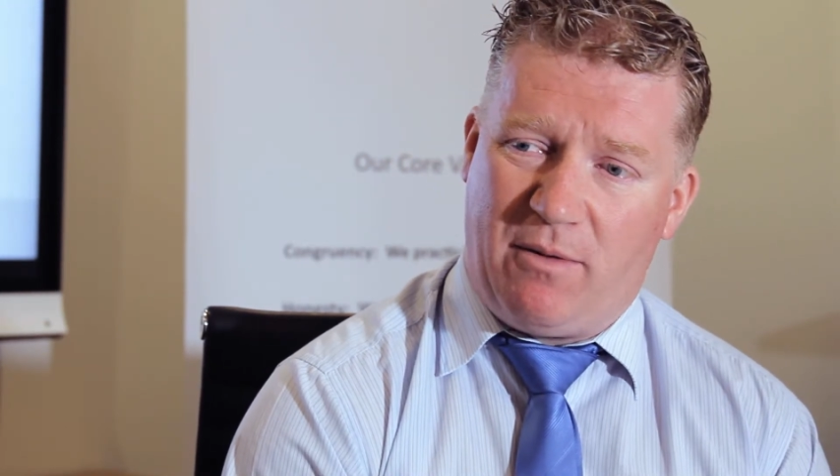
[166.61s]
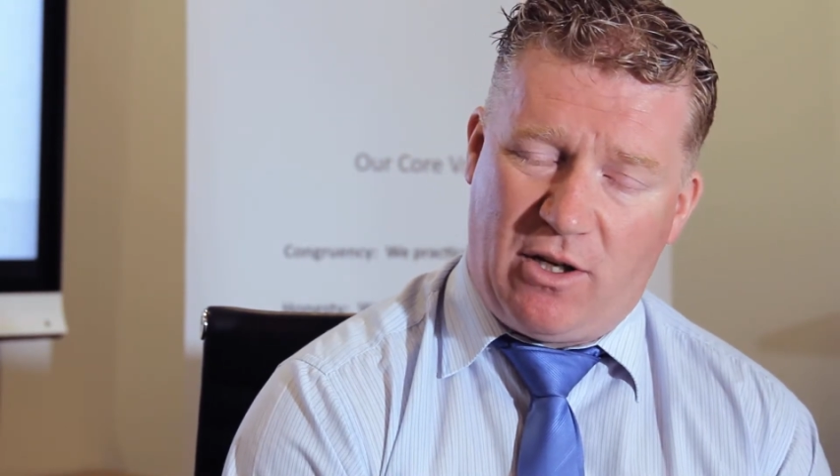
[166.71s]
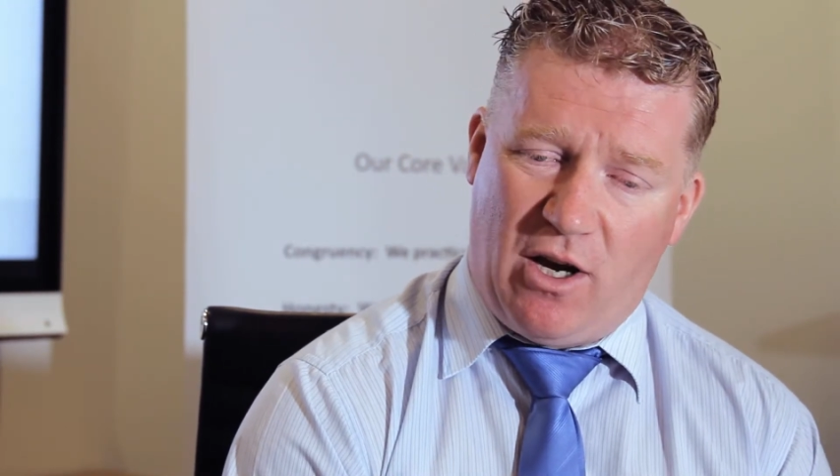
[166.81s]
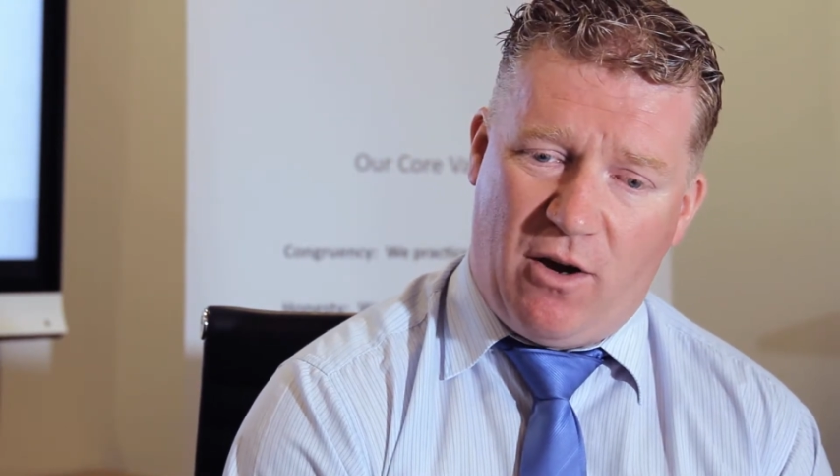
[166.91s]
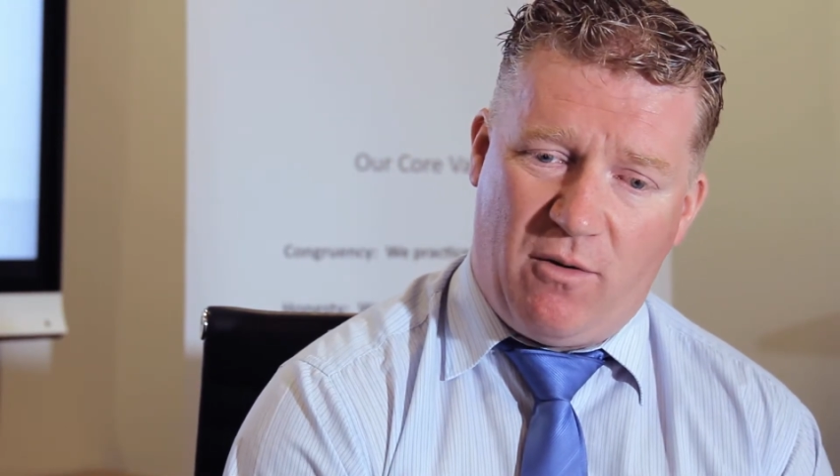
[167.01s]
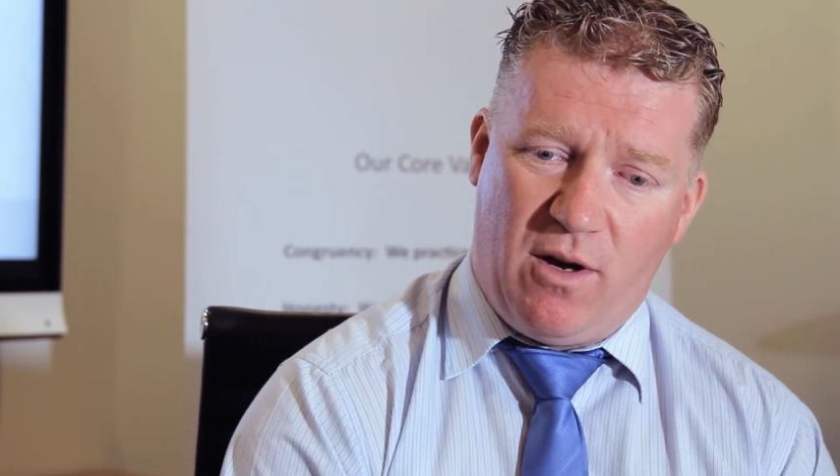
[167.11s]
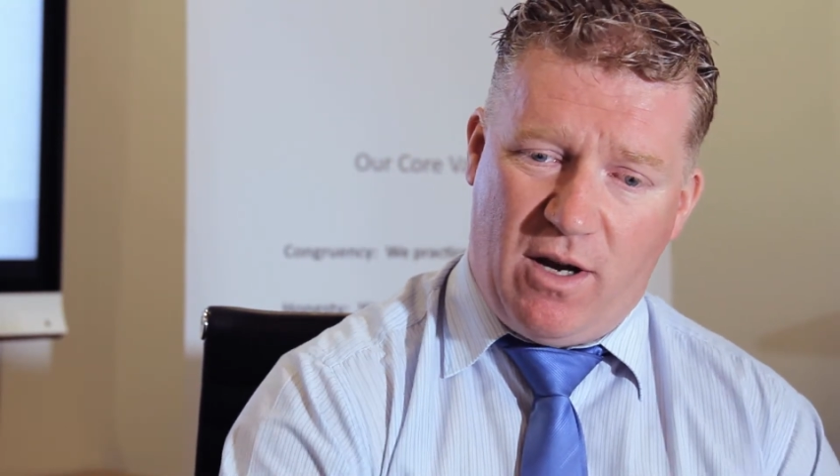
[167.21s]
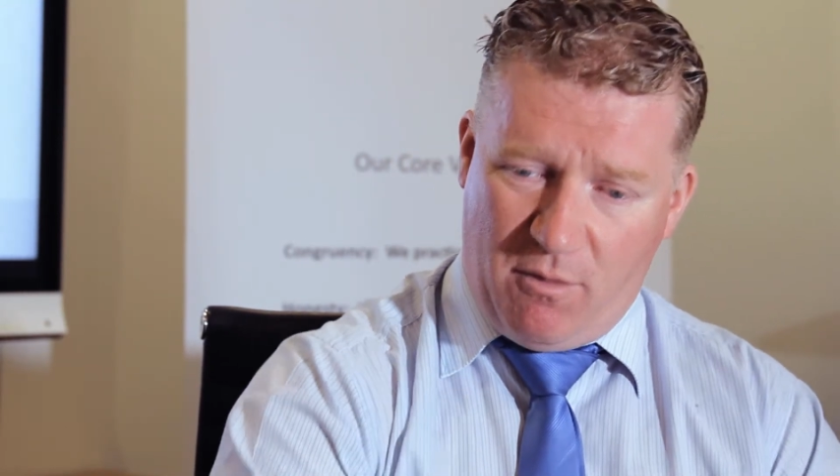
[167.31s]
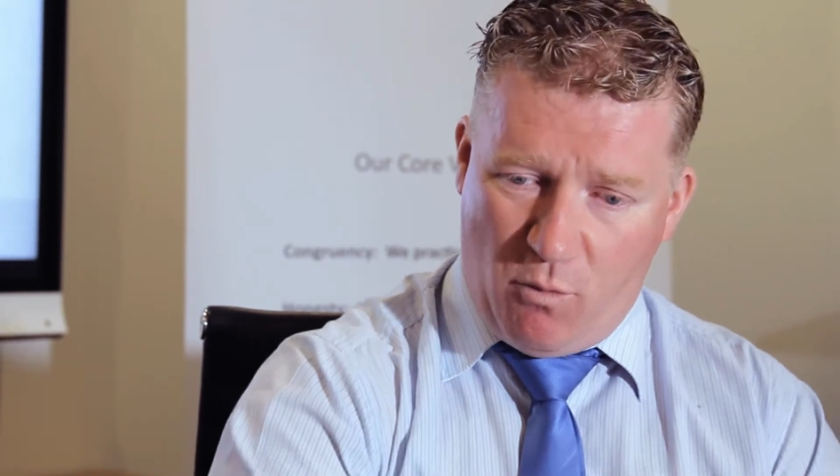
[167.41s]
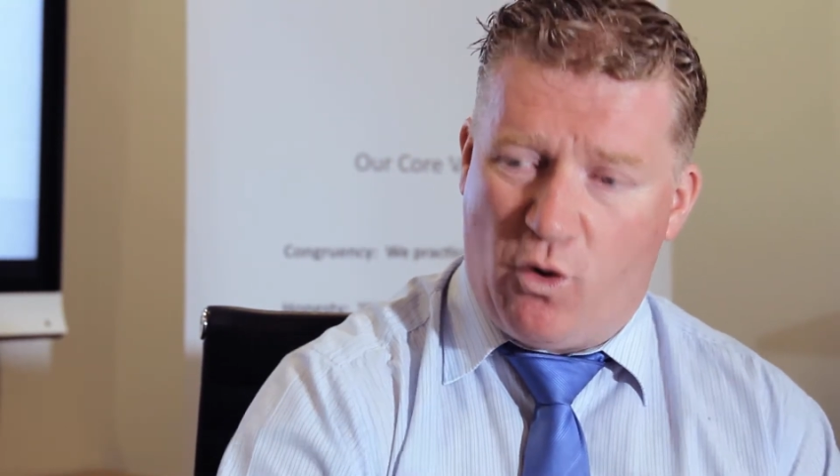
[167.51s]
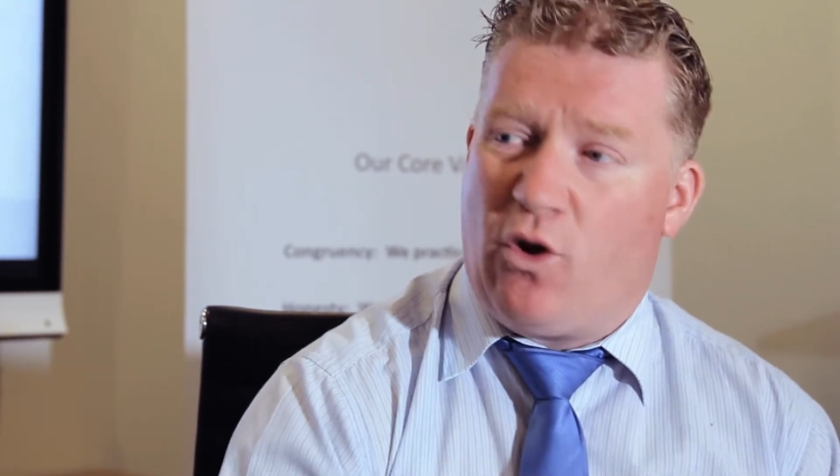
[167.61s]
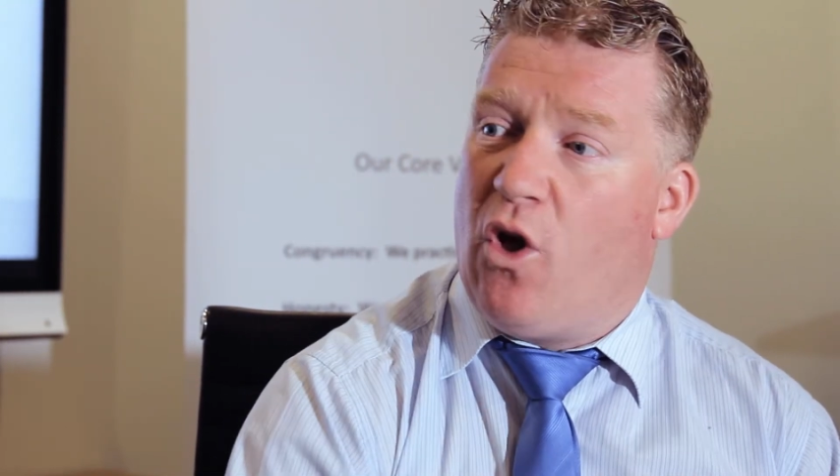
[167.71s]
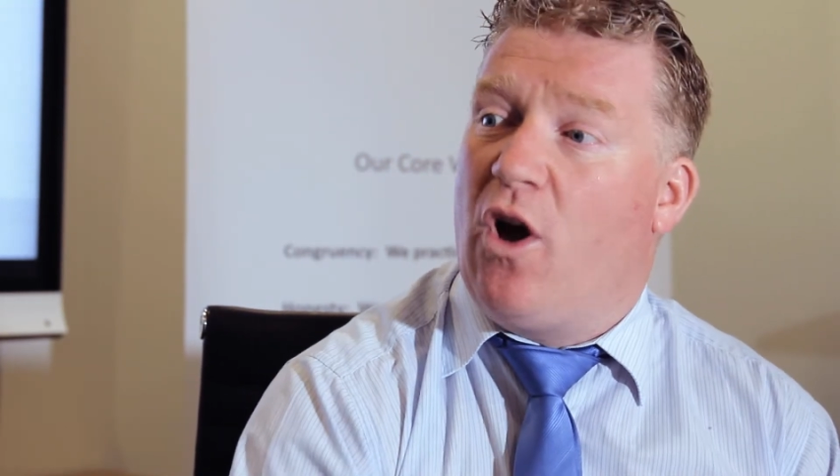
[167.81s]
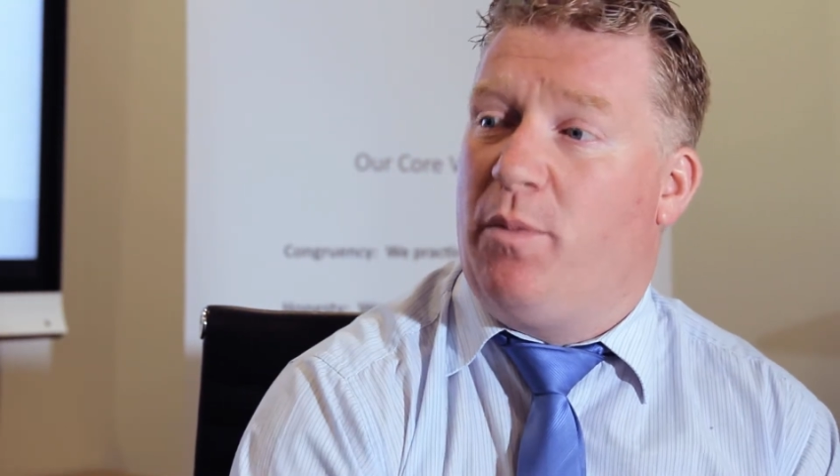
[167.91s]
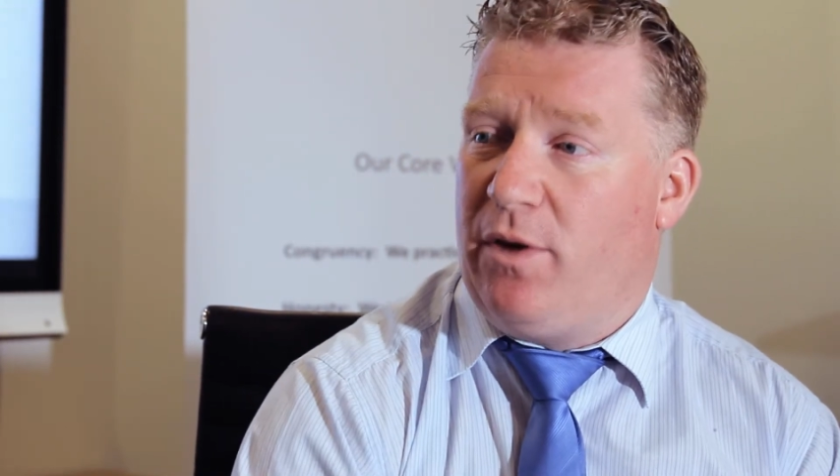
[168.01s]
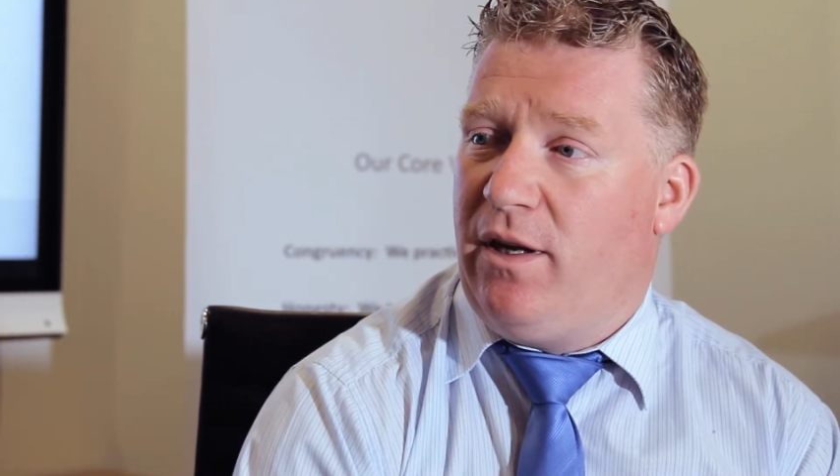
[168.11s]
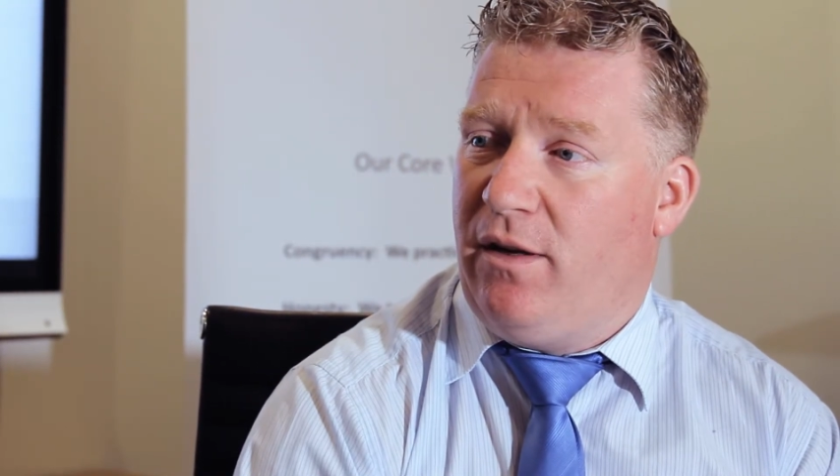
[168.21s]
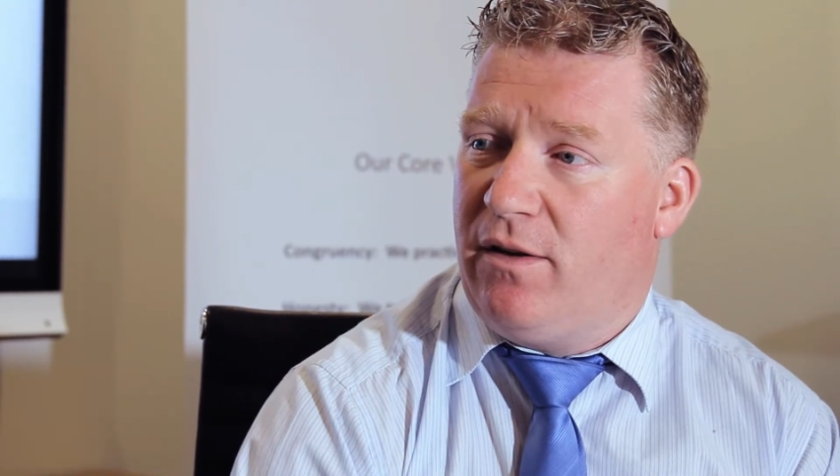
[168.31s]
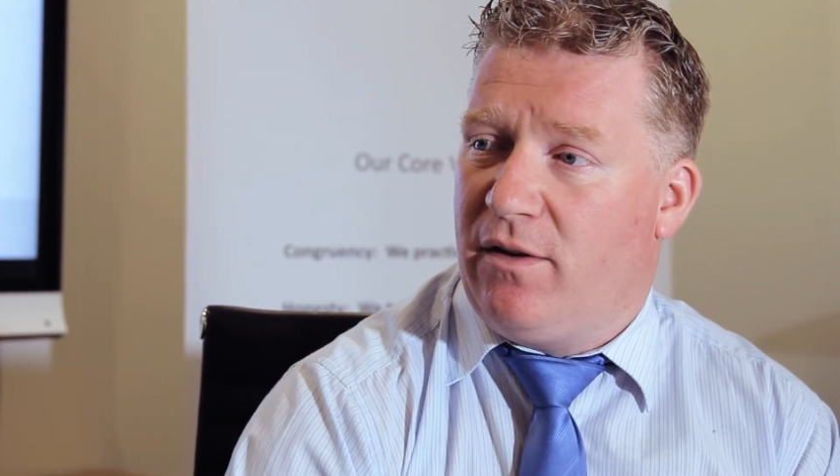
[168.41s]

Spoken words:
to go more globally,